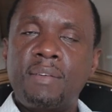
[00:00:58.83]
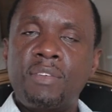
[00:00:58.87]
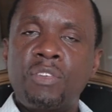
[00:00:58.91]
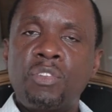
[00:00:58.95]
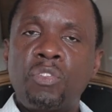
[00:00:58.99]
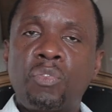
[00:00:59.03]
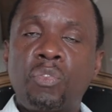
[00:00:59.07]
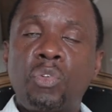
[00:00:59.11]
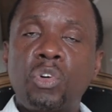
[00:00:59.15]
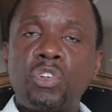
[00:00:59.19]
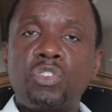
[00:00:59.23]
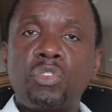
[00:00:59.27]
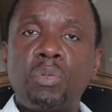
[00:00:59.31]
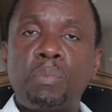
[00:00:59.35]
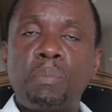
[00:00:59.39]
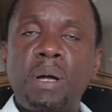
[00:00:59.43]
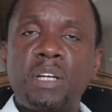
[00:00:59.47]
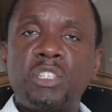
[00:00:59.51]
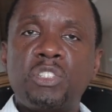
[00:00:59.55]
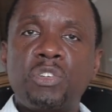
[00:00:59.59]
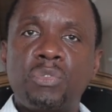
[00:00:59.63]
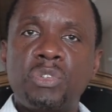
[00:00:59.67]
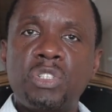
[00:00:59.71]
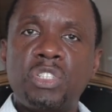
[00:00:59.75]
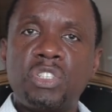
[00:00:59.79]
you've got to
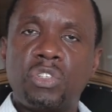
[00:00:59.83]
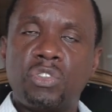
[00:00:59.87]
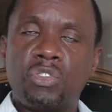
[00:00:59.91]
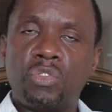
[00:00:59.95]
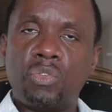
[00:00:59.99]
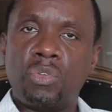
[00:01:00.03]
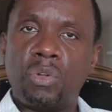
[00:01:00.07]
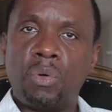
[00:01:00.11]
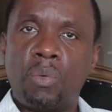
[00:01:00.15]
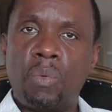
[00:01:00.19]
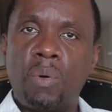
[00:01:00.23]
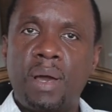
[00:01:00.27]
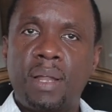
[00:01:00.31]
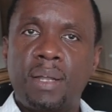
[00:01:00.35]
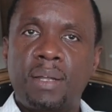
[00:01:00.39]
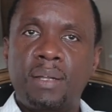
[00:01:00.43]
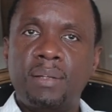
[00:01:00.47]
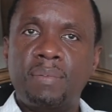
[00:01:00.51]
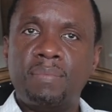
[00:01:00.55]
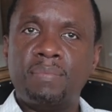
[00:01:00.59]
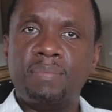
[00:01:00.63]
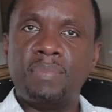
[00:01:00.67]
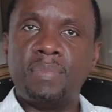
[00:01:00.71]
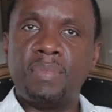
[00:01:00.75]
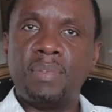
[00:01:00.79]
match risk to reward.
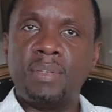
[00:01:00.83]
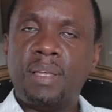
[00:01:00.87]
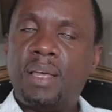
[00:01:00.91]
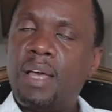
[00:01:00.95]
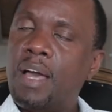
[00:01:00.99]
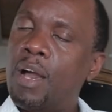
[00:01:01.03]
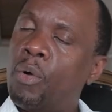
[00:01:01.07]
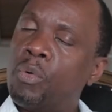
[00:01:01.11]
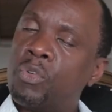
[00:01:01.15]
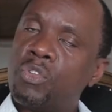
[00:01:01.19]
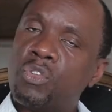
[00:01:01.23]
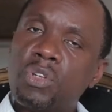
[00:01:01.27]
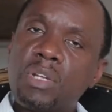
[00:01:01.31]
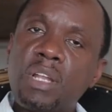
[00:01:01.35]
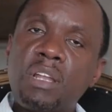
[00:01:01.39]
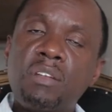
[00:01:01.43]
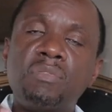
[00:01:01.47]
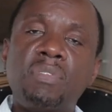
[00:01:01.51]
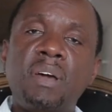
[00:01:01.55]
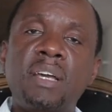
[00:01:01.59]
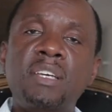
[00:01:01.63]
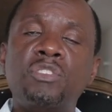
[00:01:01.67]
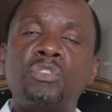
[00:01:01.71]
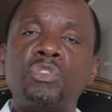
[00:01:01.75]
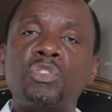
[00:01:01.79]
I would not
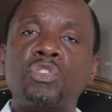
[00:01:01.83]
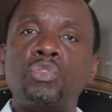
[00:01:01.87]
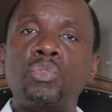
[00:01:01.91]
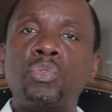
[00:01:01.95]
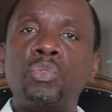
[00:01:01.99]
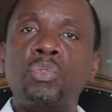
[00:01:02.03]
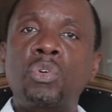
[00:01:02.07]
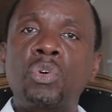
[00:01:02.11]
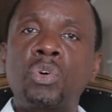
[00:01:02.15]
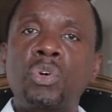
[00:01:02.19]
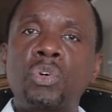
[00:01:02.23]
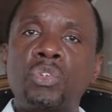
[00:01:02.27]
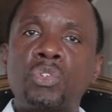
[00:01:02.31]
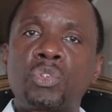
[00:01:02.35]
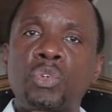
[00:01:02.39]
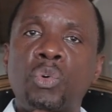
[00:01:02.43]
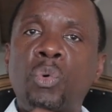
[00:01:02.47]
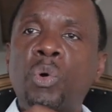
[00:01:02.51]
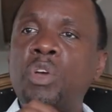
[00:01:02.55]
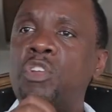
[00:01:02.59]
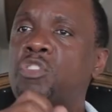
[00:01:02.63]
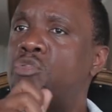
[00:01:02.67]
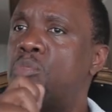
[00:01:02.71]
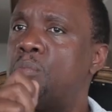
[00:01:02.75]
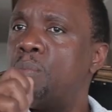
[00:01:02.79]
advise you to
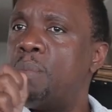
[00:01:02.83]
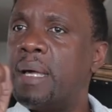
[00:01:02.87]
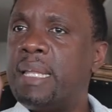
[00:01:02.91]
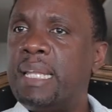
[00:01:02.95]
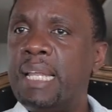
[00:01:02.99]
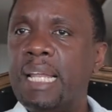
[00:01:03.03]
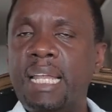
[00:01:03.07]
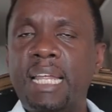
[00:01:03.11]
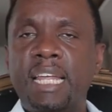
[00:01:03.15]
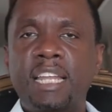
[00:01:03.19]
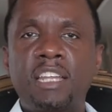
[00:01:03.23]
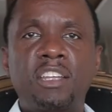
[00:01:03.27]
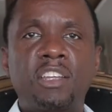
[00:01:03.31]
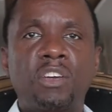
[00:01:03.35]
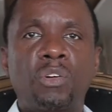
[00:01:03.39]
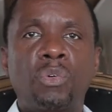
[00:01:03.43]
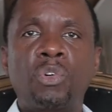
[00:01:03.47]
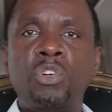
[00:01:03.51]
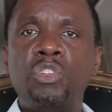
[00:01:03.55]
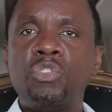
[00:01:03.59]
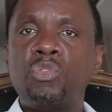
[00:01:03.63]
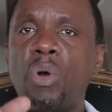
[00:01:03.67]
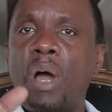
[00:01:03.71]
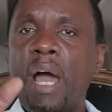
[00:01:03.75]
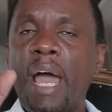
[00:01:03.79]
go into money lending
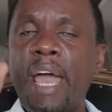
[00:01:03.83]
or into